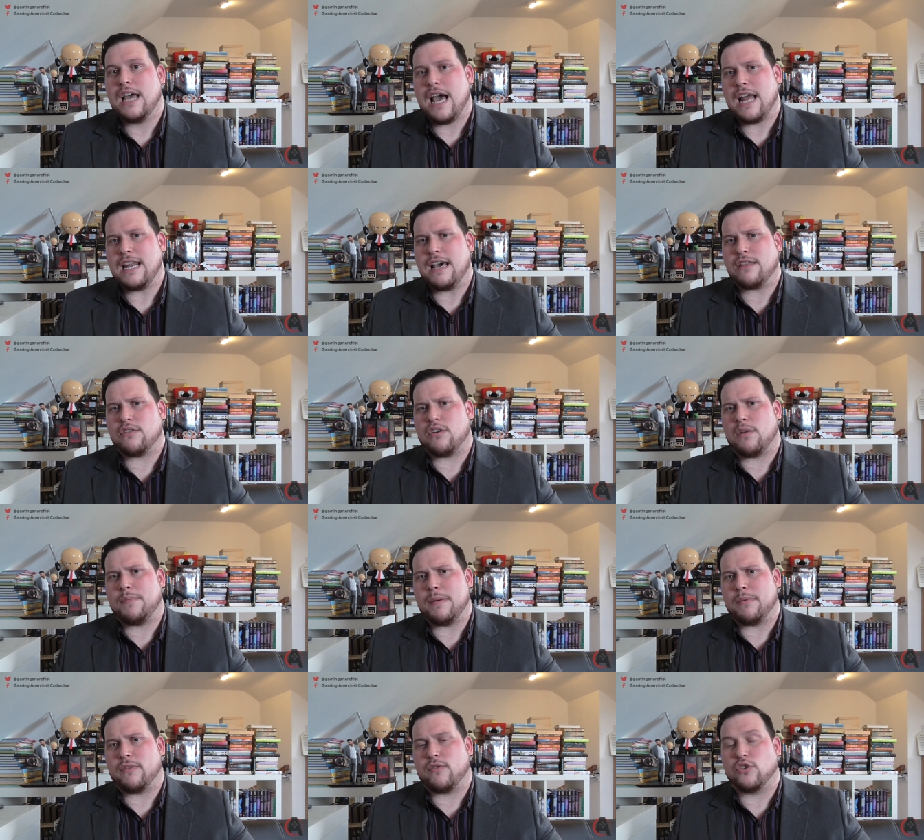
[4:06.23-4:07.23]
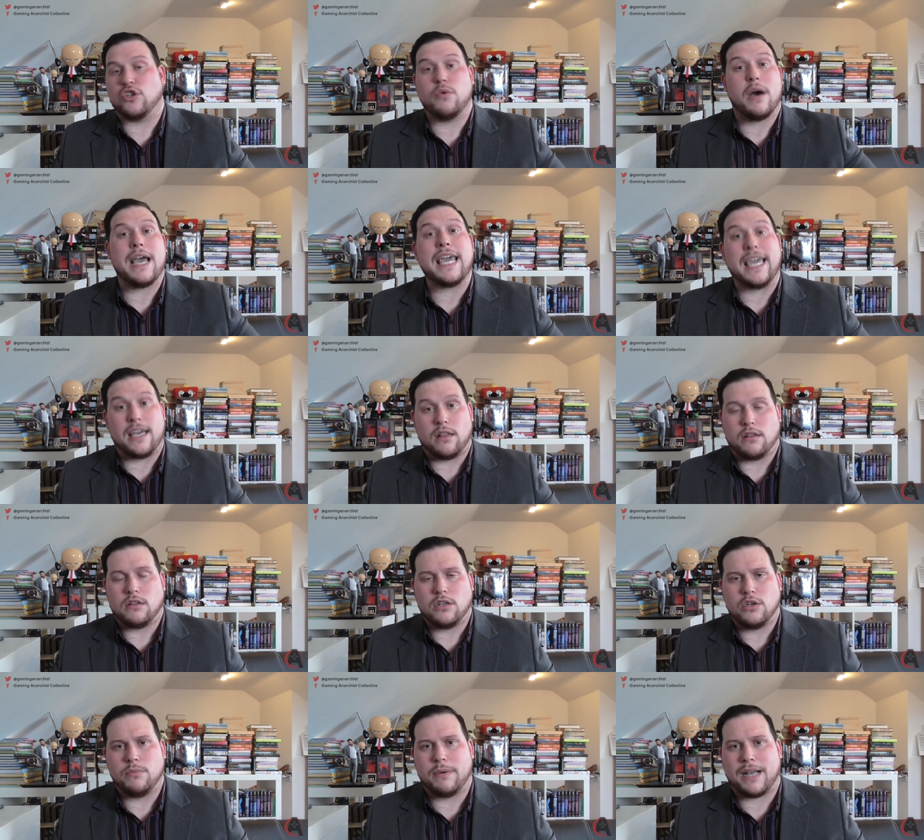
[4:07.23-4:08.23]
And now there are people, of course, who are ill
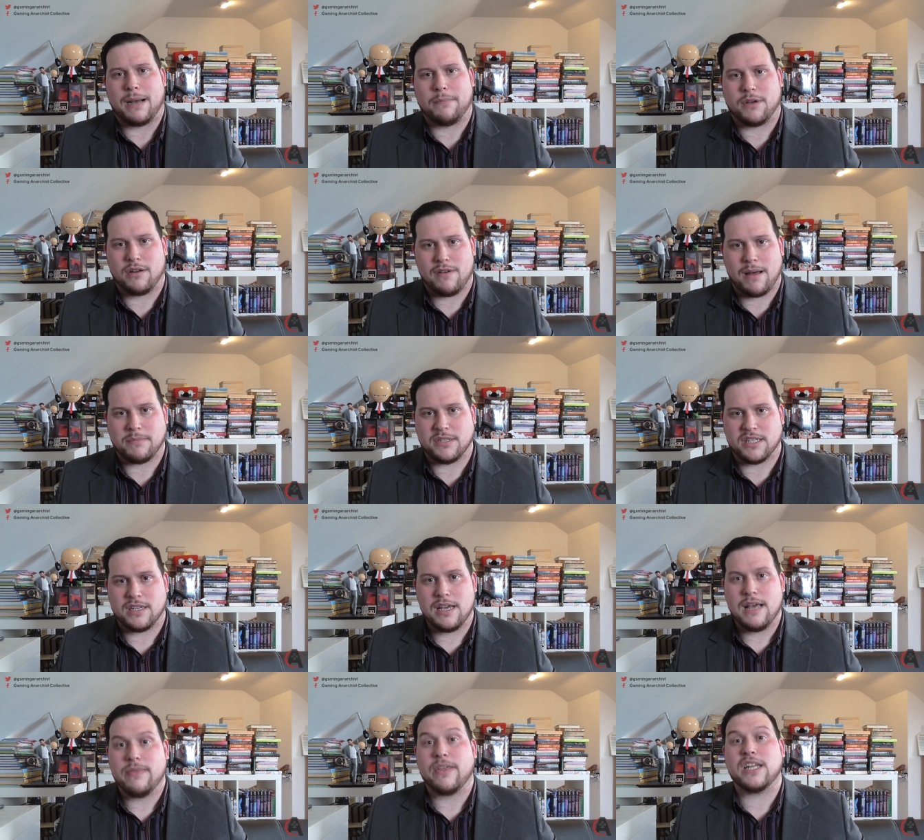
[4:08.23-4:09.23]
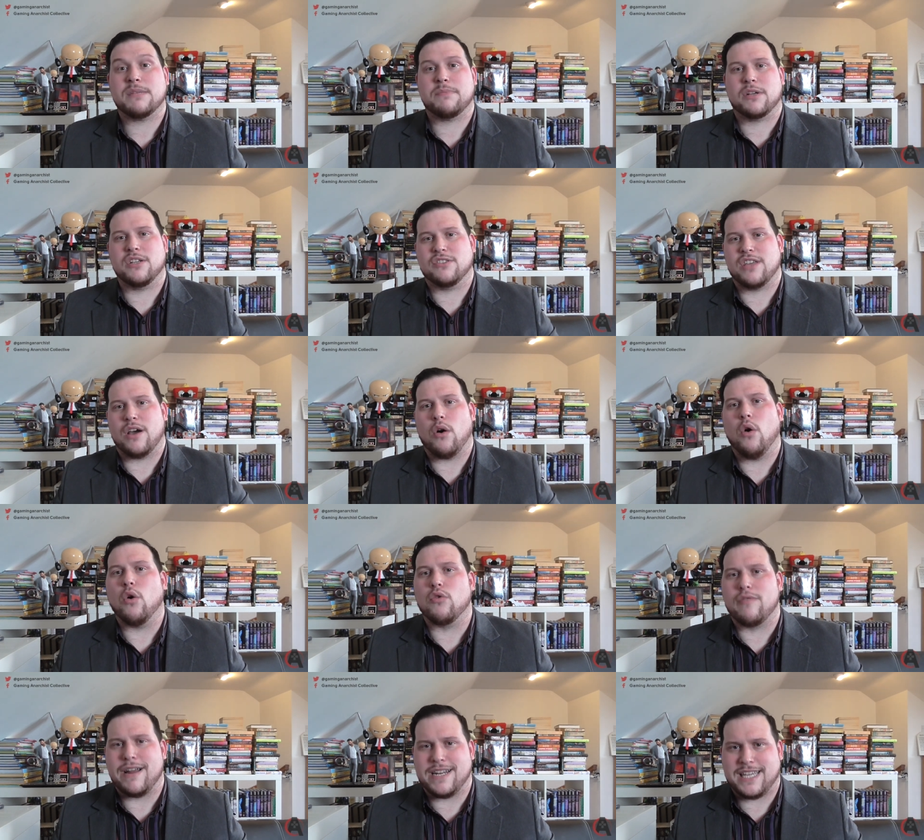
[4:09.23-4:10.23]
who become corrupted. That is because they're
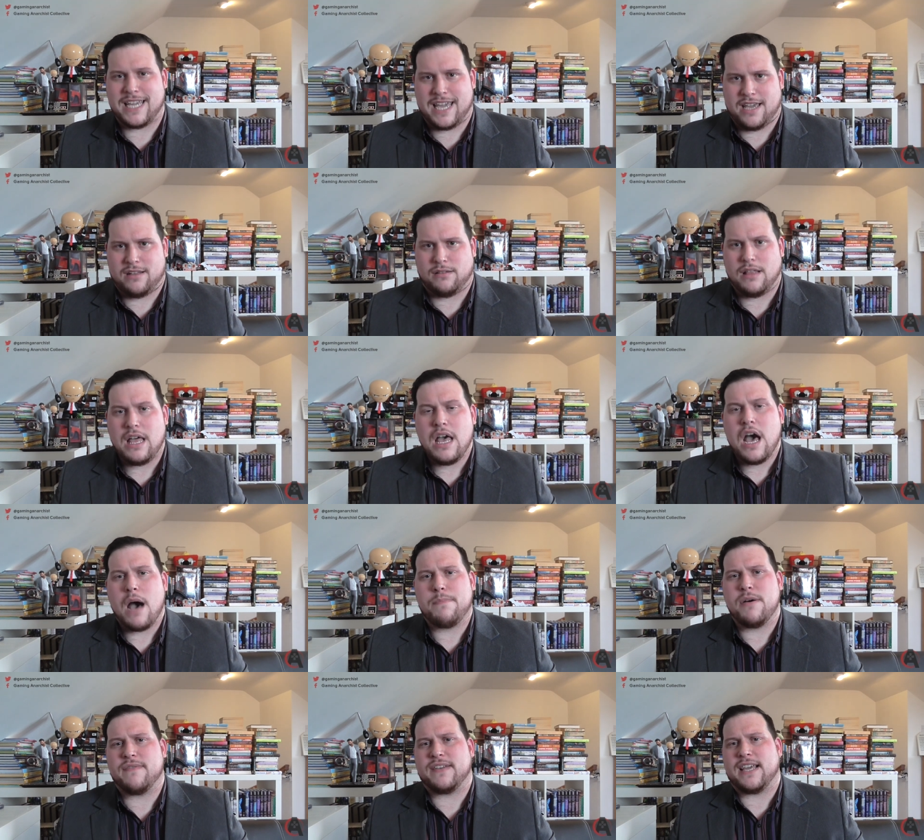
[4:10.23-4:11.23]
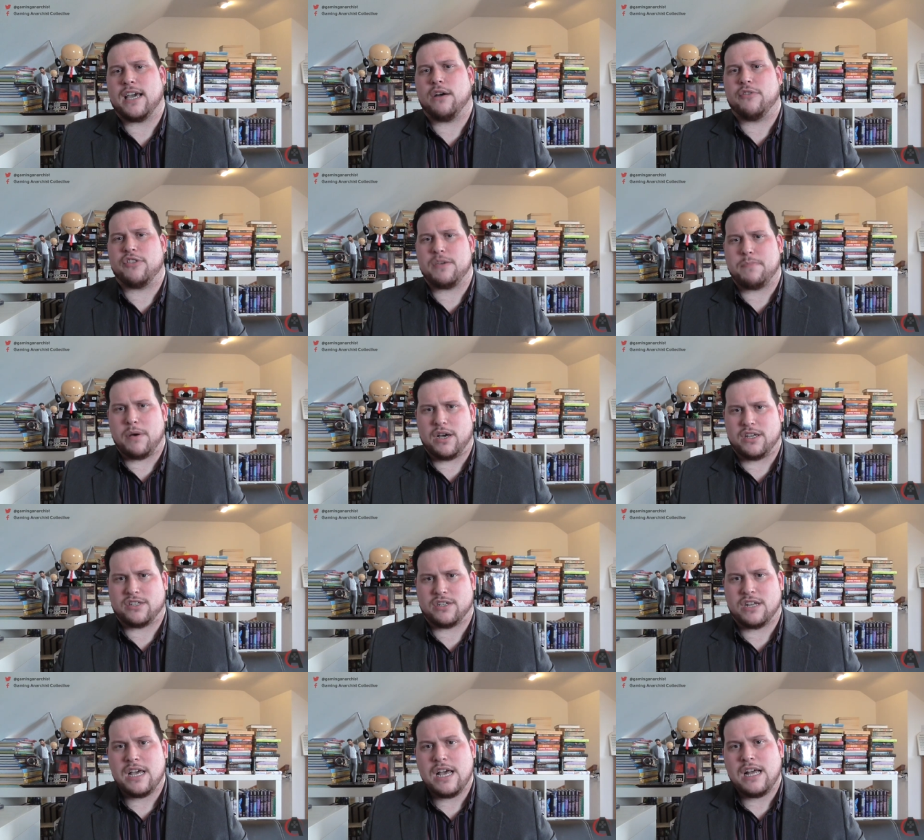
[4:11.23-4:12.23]
already ill. A perfectly healthy
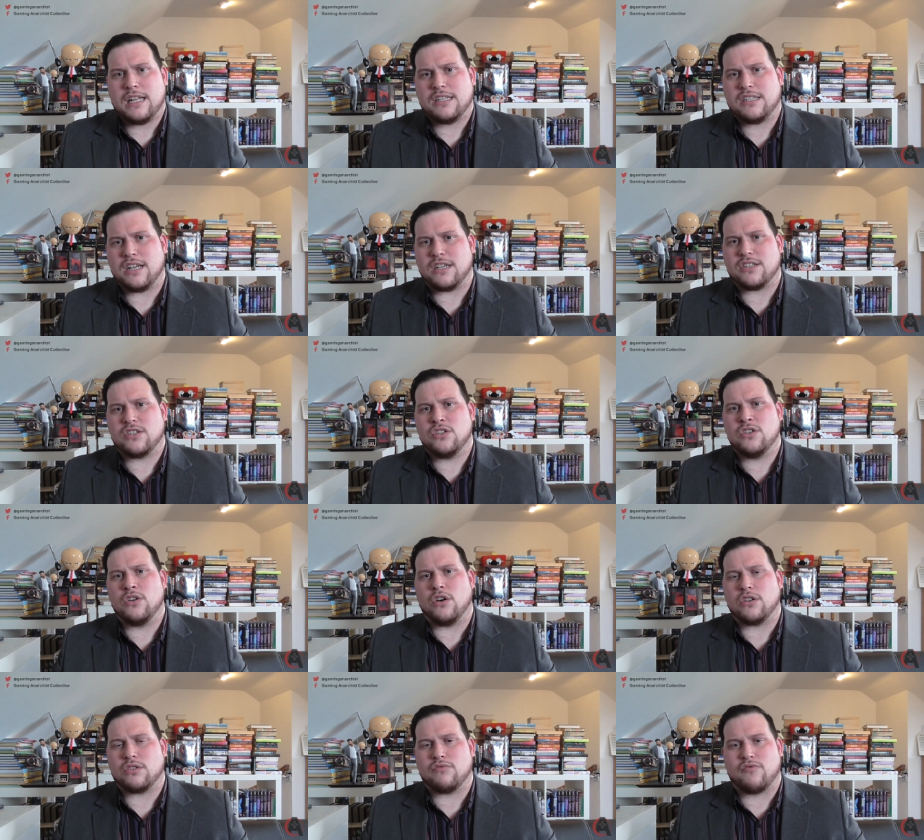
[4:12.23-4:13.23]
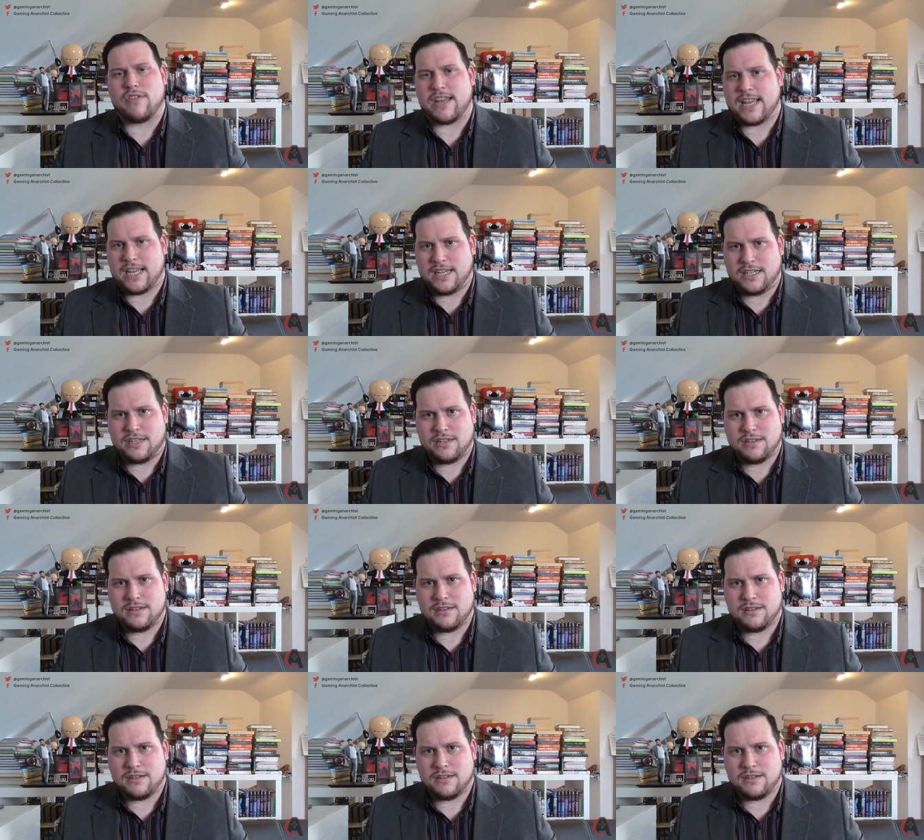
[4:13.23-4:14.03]
person does not read